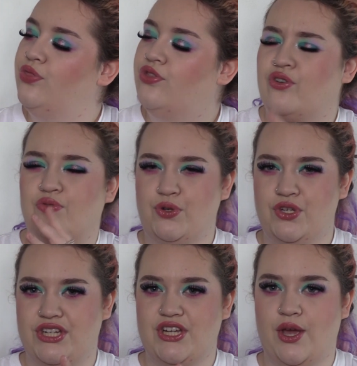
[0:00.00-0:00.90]
the
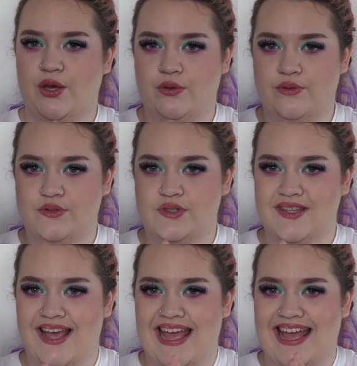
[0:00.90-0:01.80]
grungy
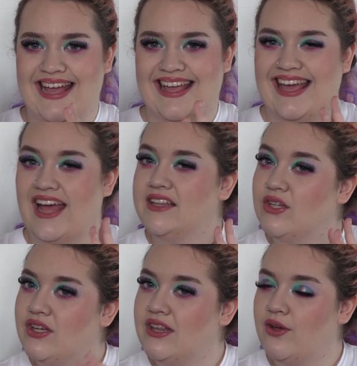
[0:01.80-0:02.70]
tones can
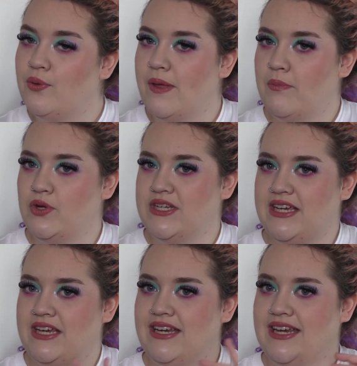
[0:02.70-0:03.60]
look a little bit muddy.